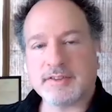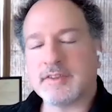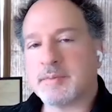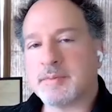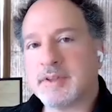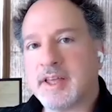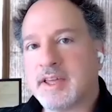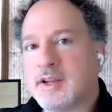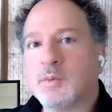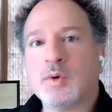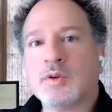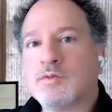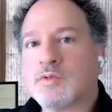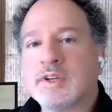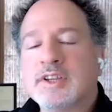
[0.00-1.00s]
of the planet
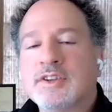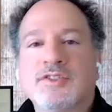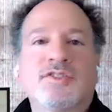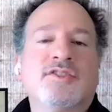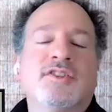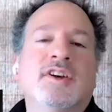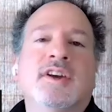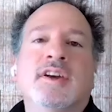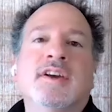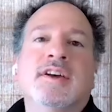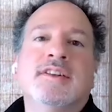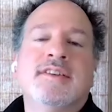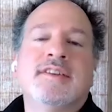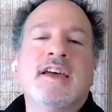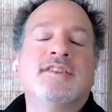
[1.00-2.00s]
would reach
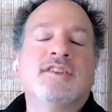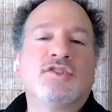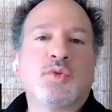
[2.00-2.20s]
10 to